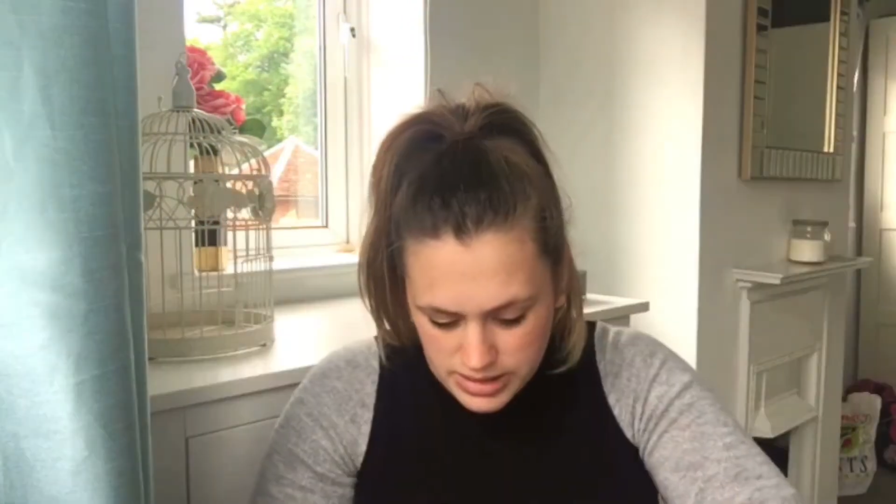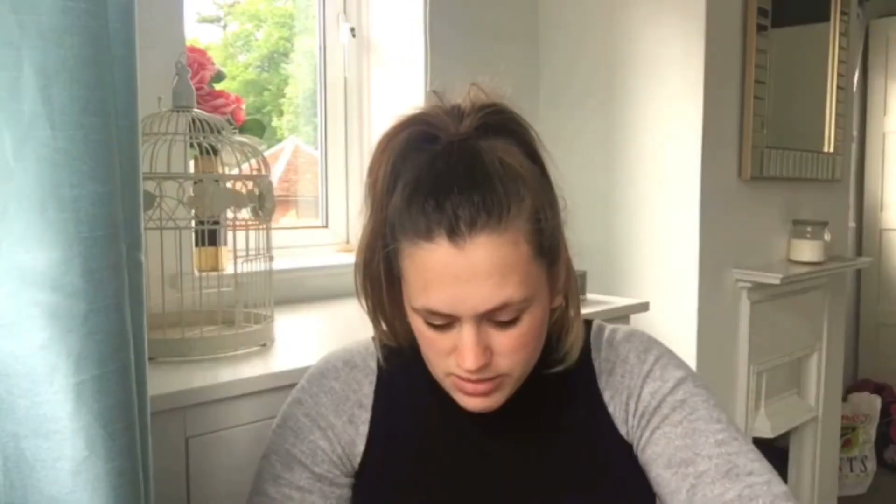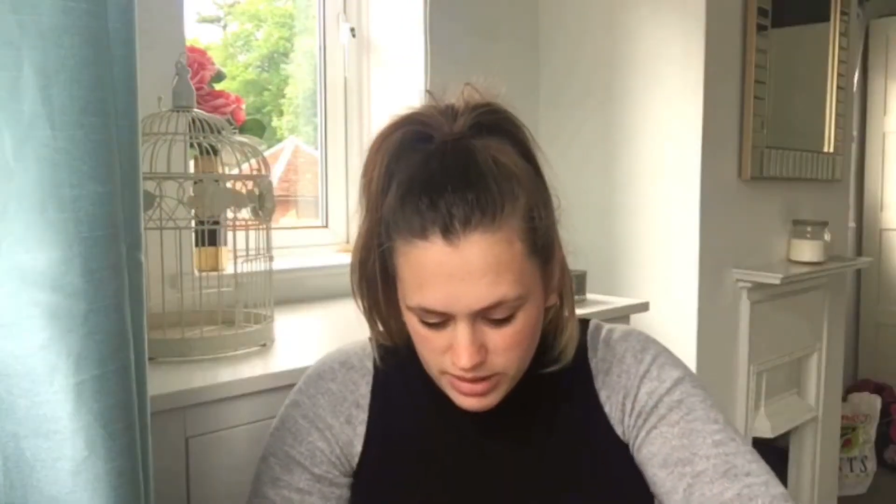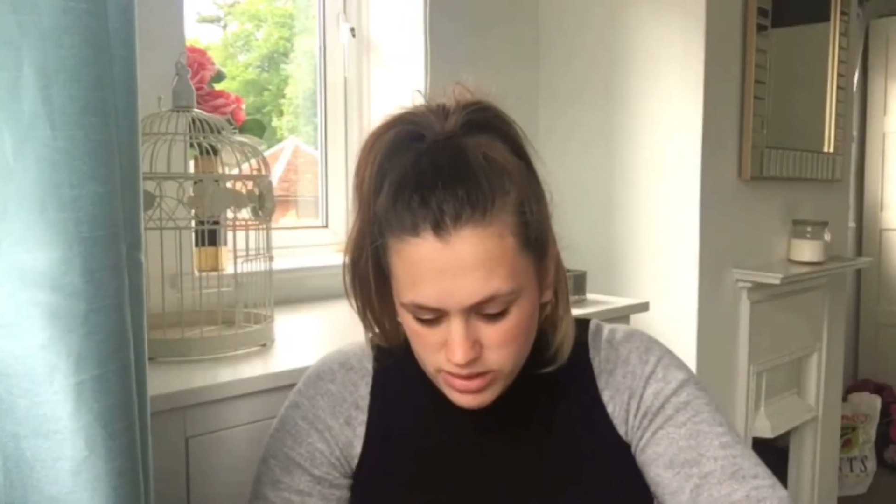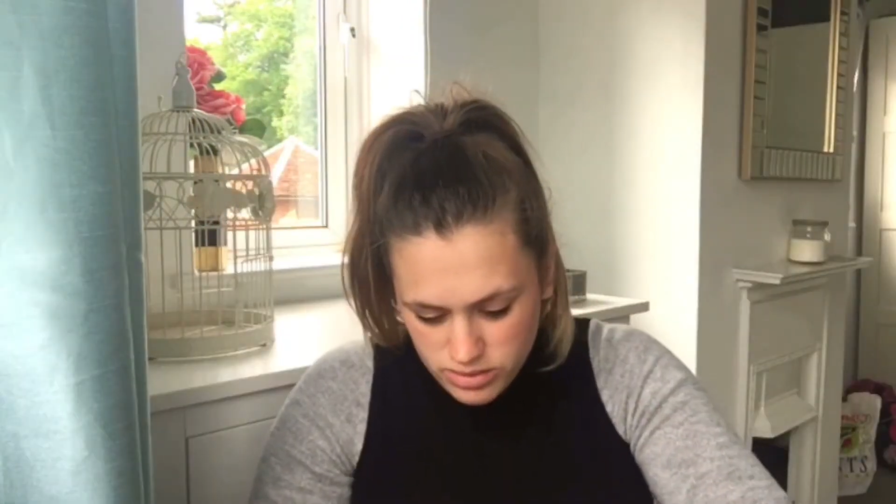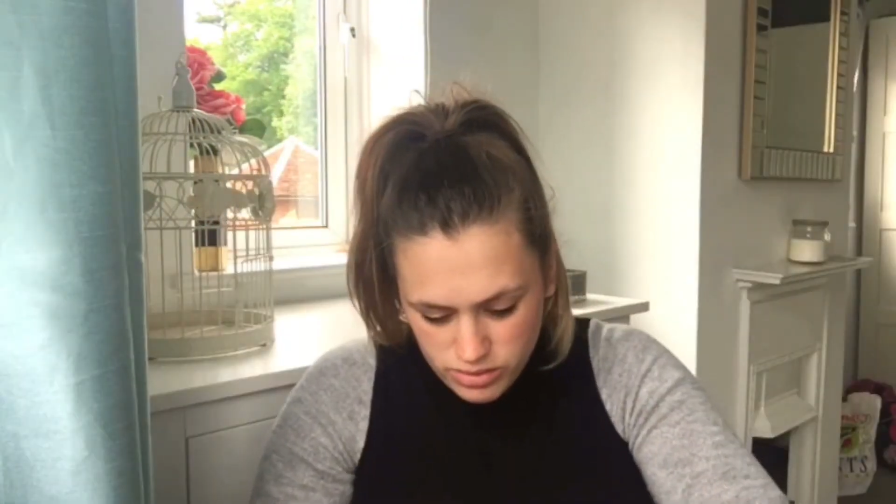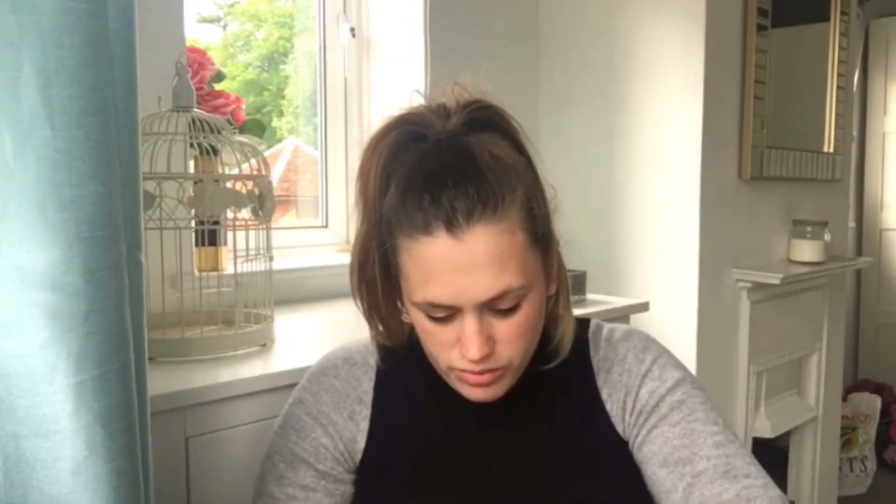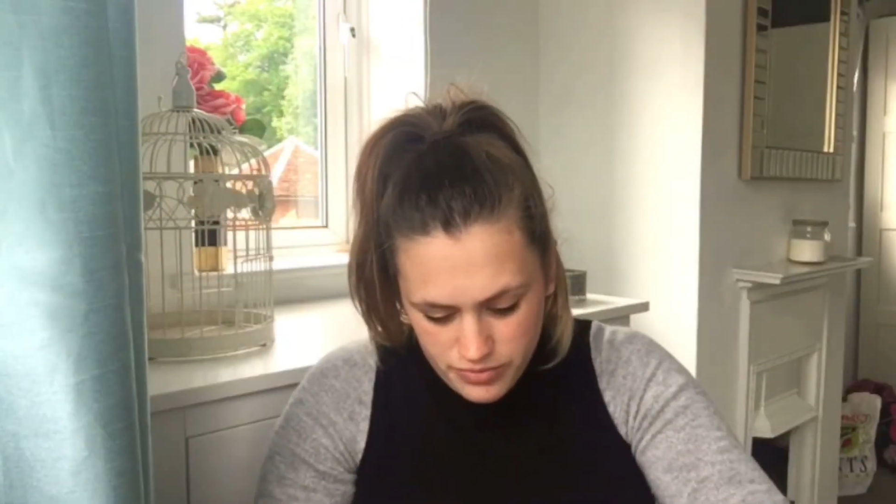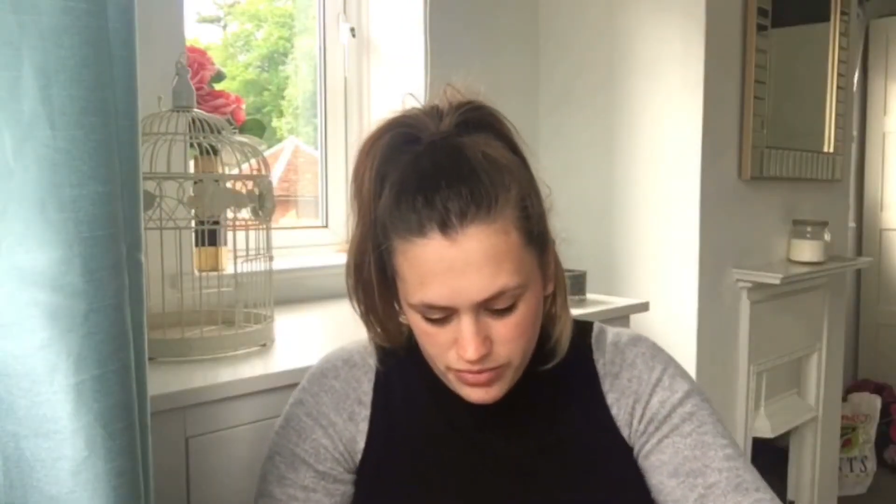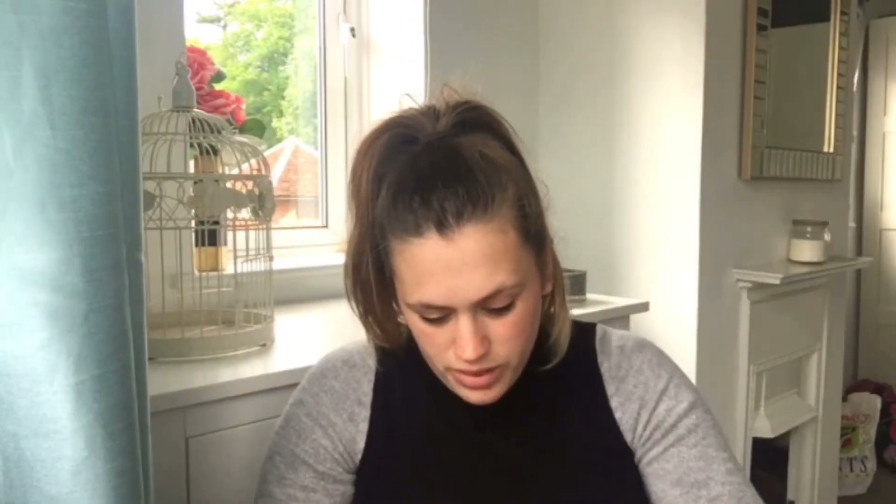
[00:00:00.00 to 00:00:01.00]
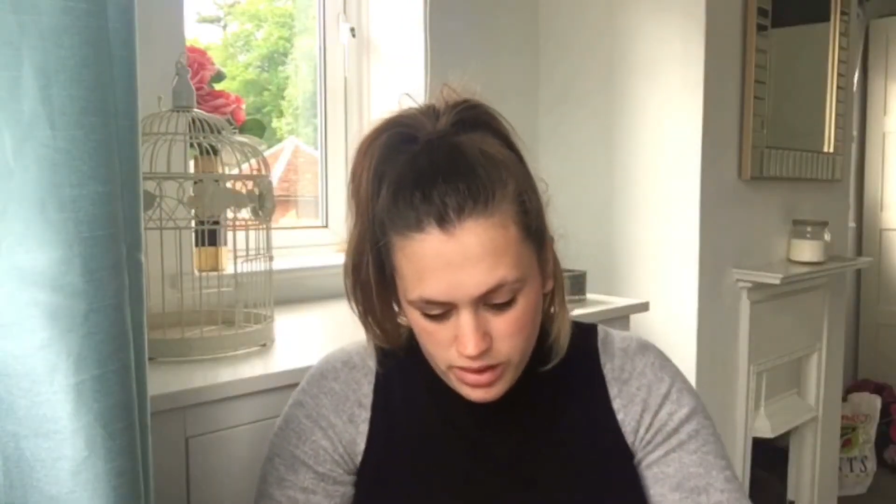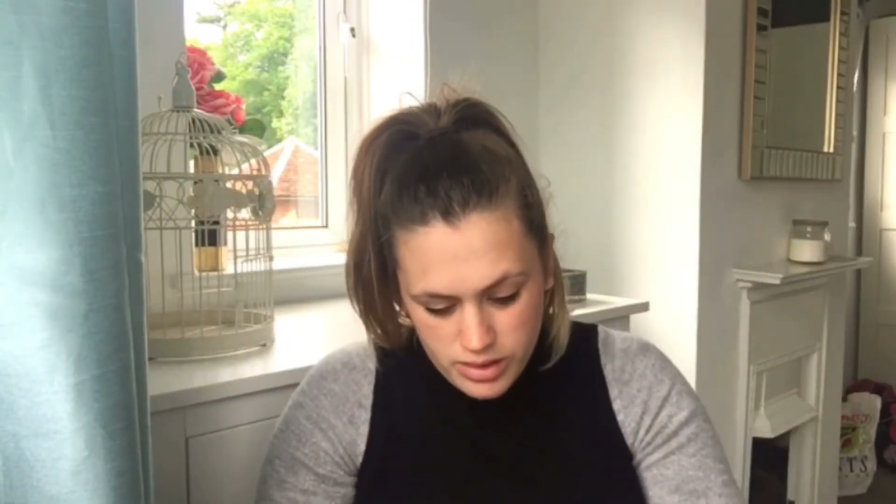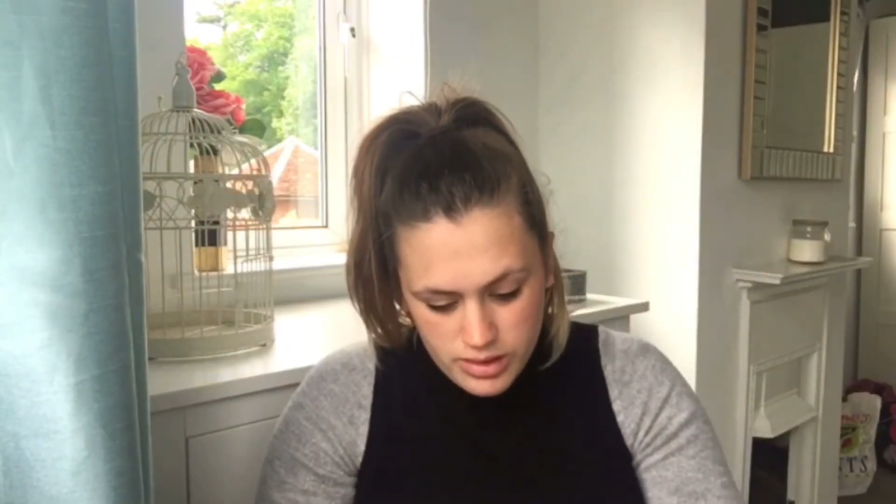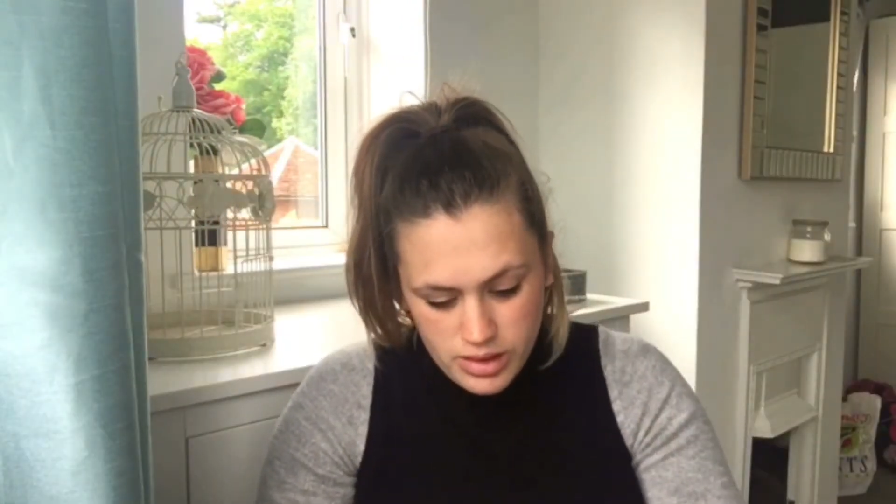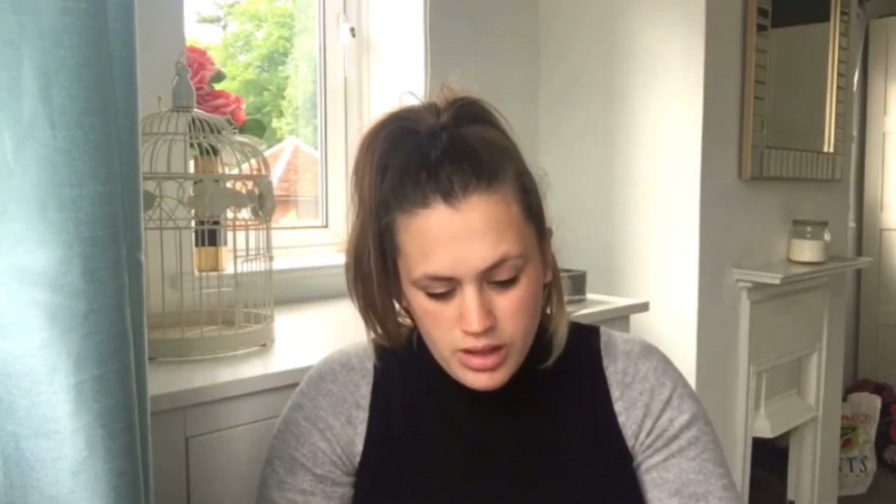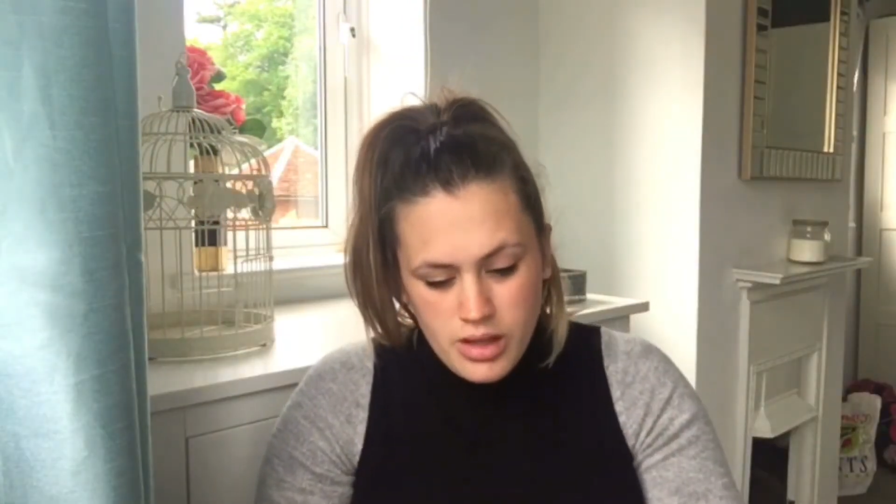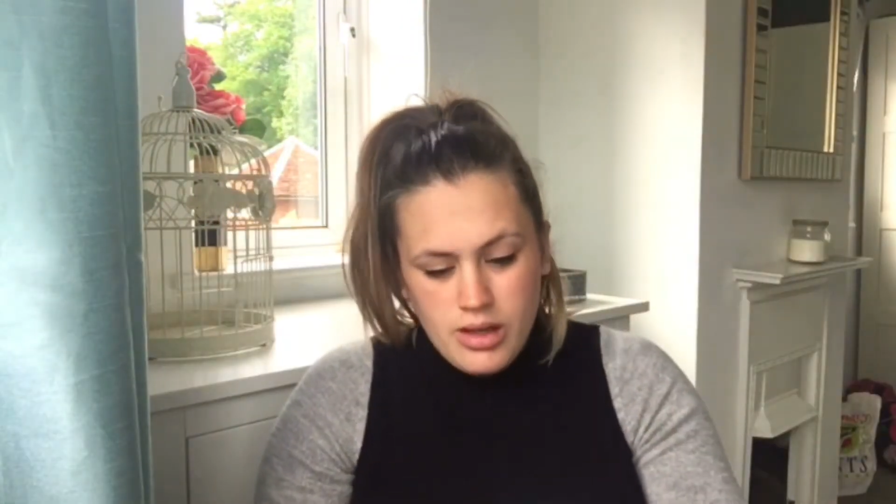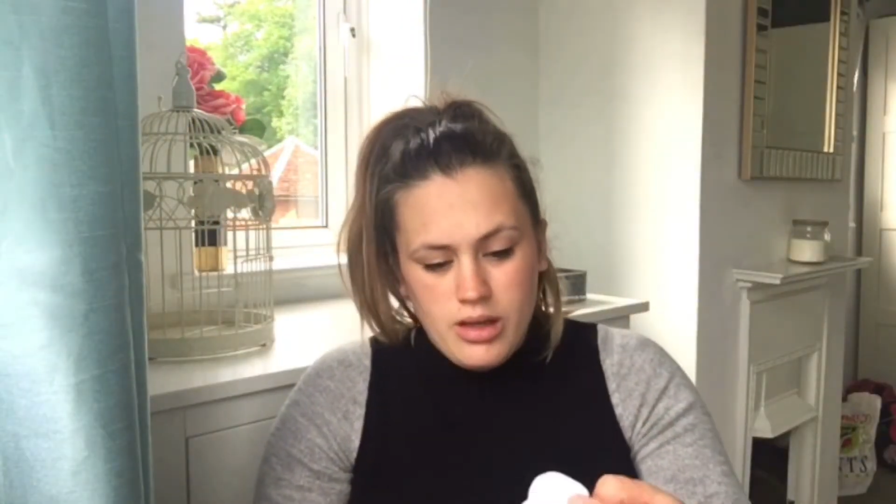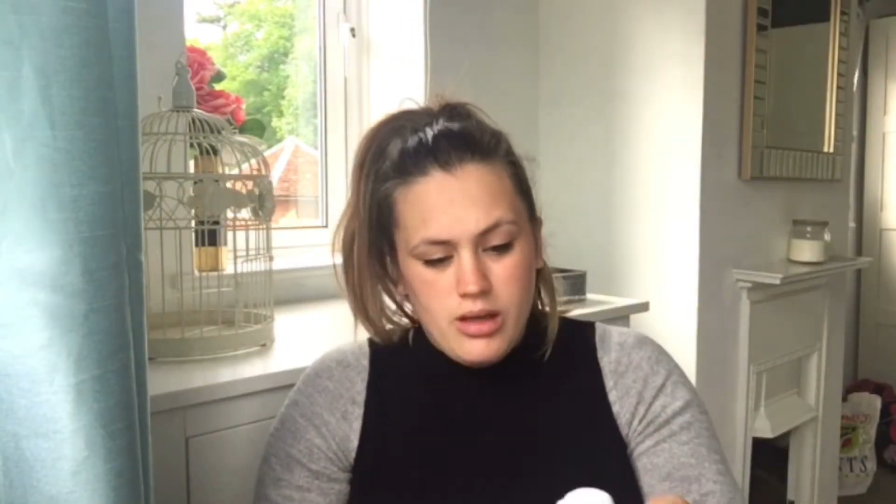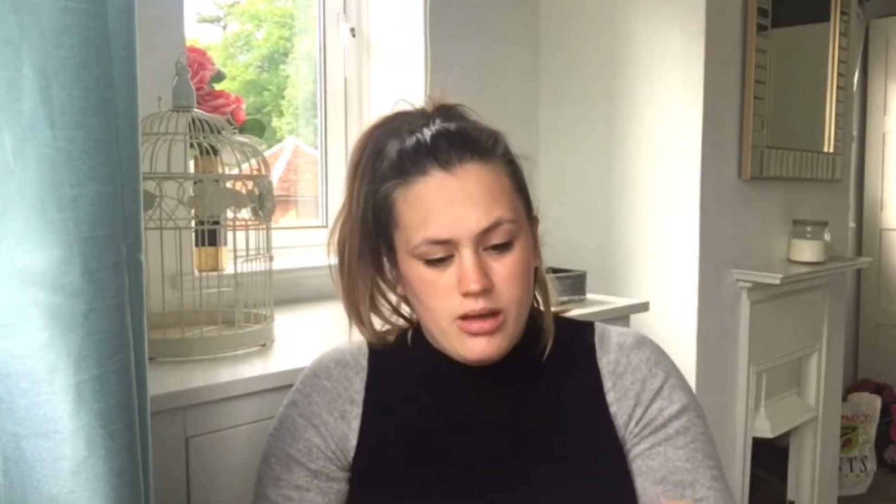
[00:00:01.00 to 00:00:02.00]
Some little,
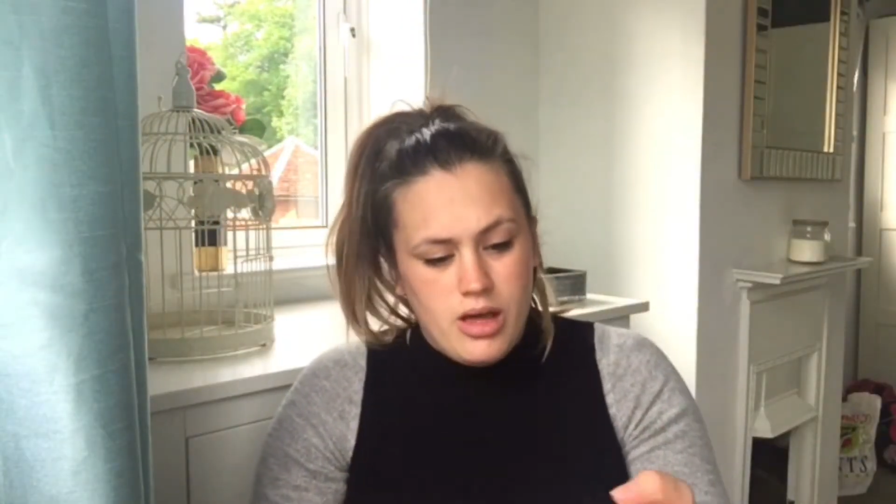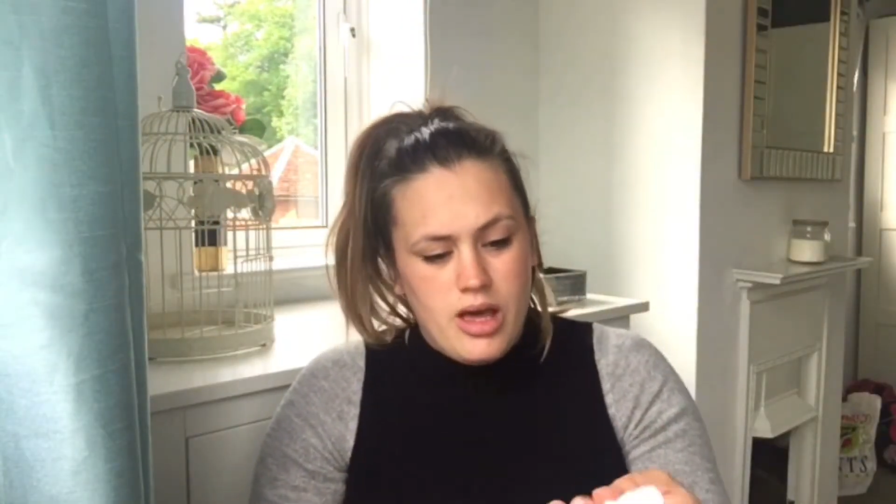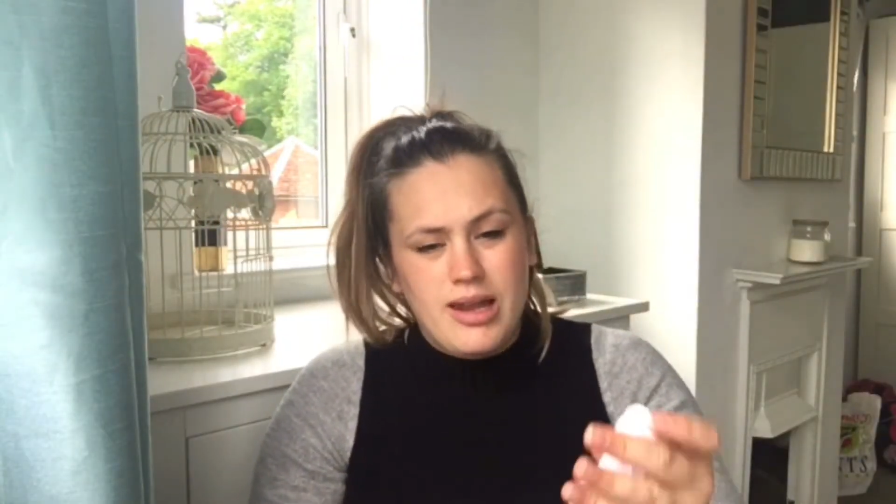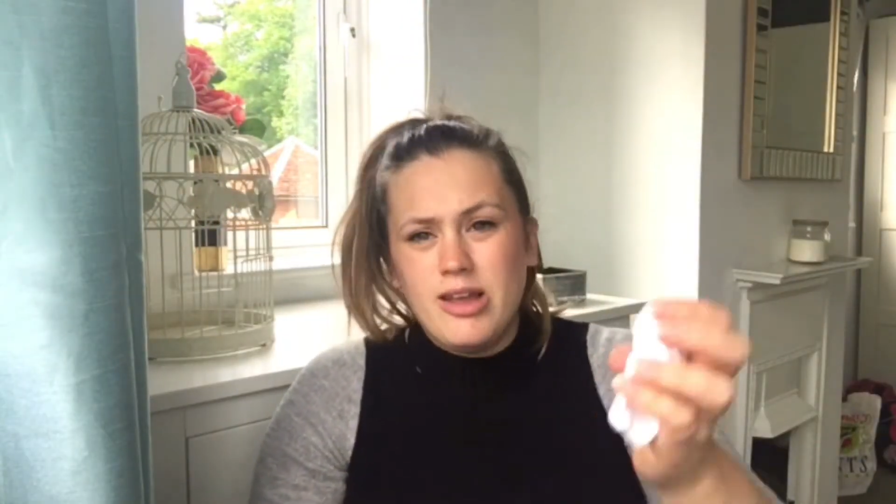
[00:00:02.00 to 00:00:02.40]
uh,